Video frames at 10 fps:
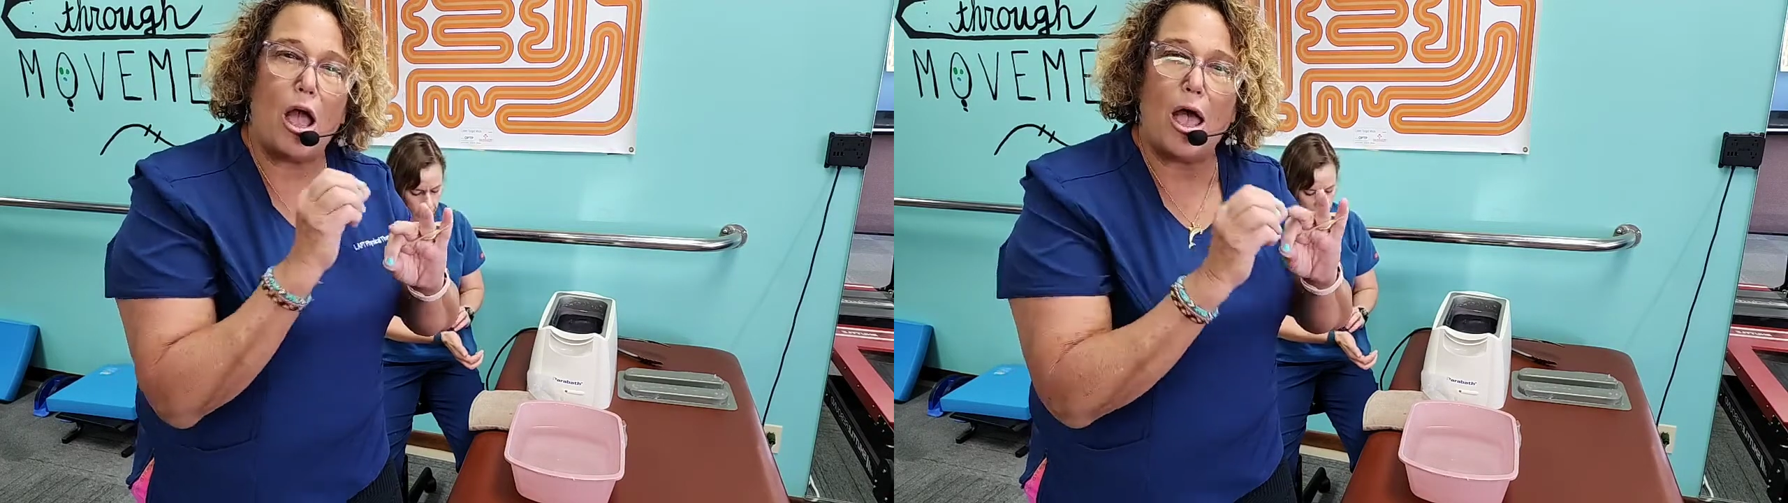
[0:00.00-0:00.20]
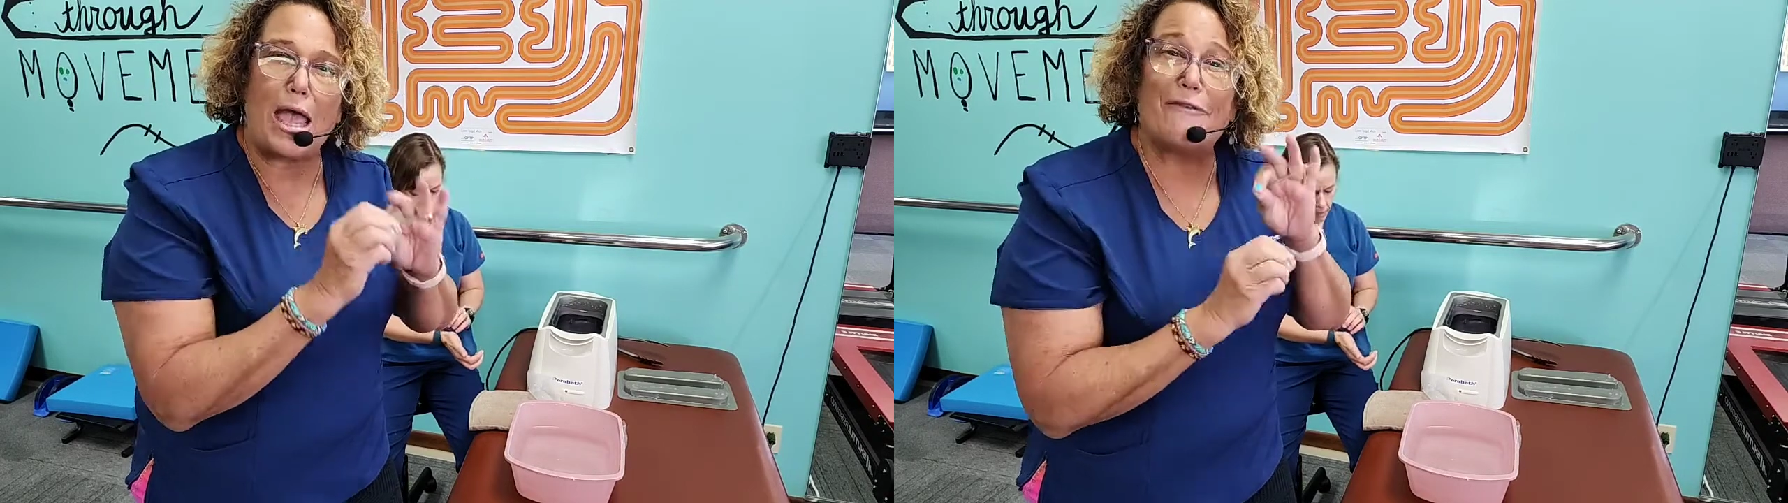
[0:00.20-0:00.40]

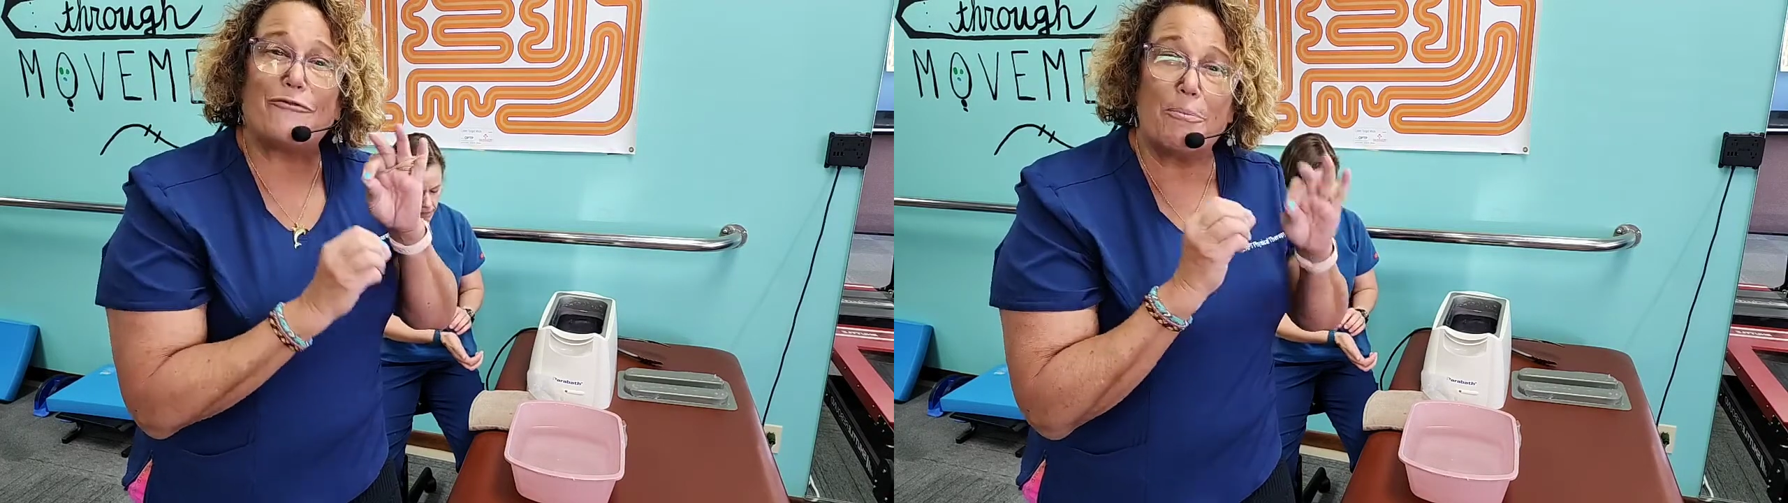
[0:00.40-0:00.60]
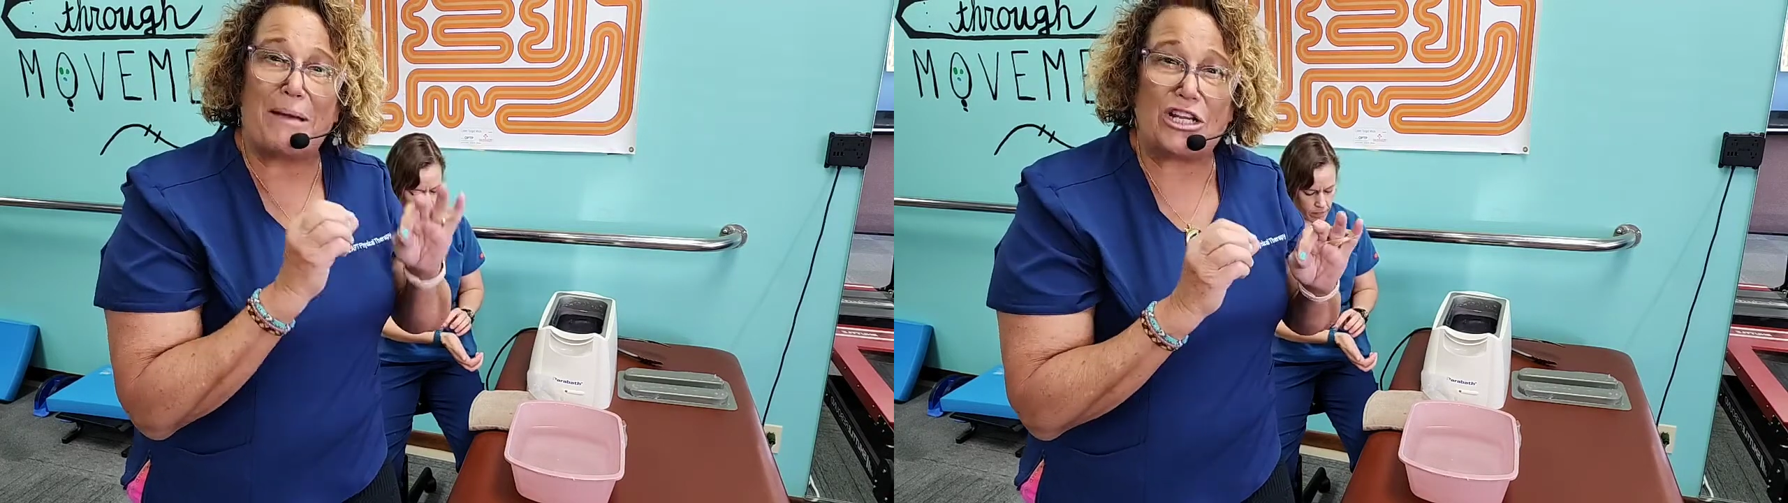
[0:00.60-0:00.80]

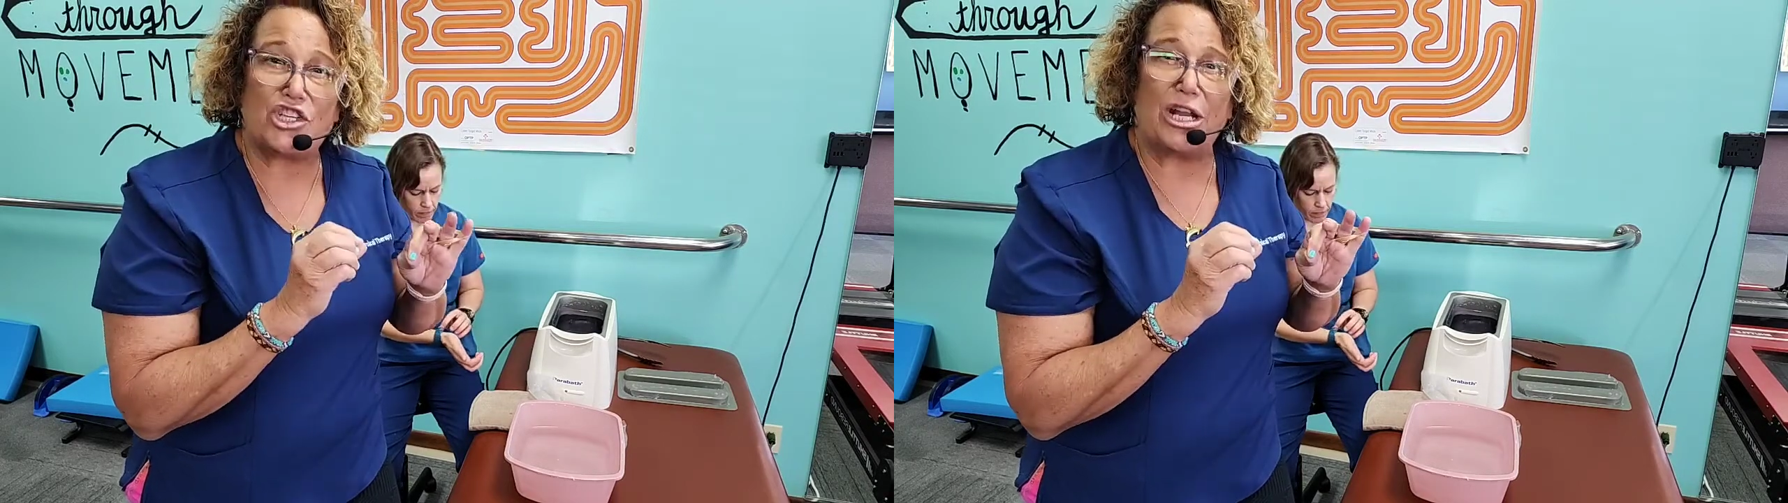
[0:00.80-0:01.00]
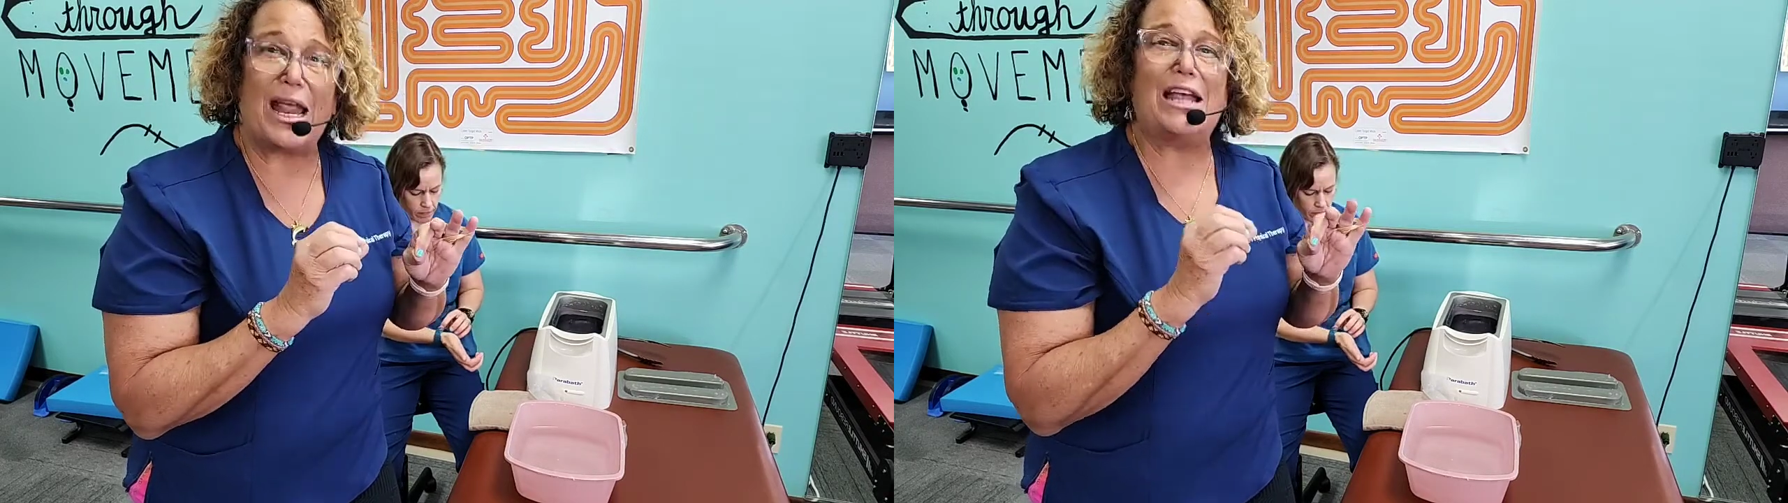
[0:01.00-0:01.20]

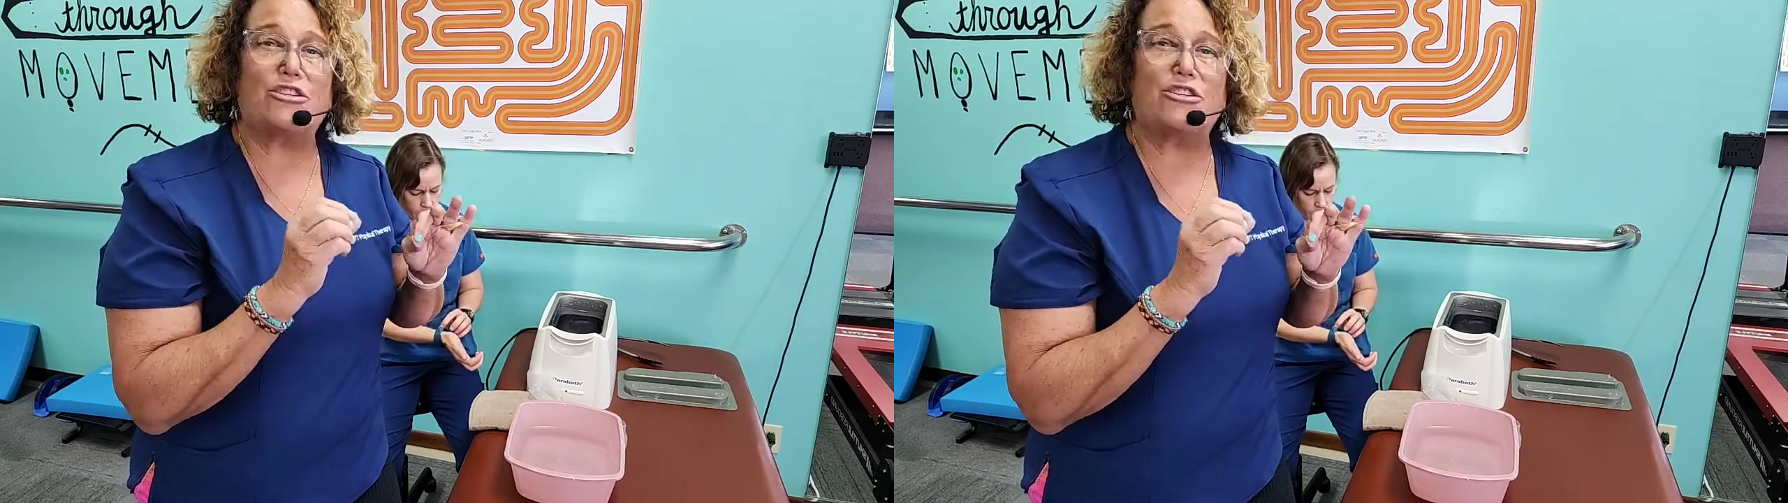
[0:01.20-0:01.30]
information and